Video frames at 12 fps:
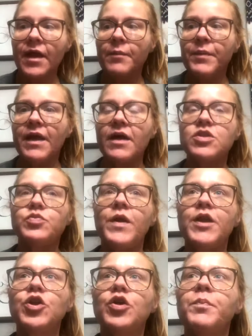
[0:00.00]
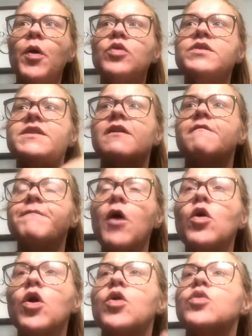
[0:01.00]
because when you're posting
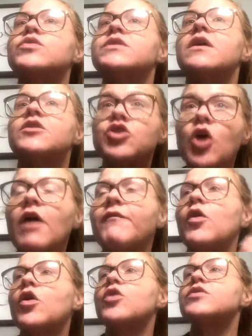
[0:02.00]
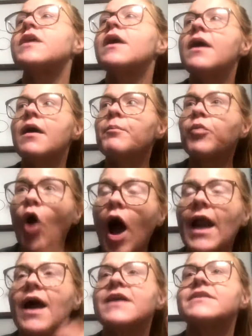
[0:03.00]
photos stock photos
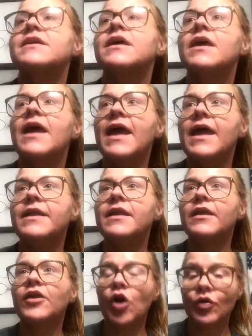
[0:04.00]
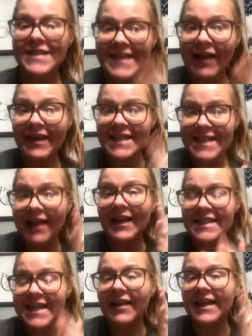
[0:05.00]
products and you know selling selling
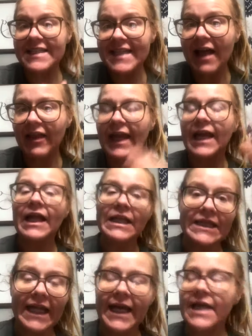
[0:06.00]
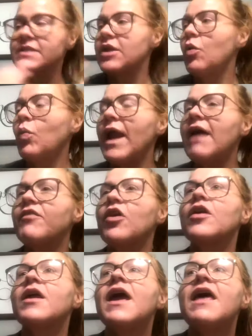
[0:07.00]
selling selling links
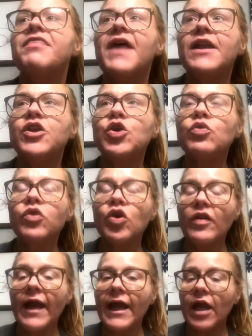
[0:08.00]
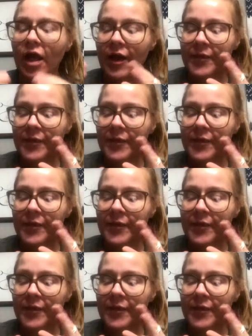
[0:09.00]
whatever then you look like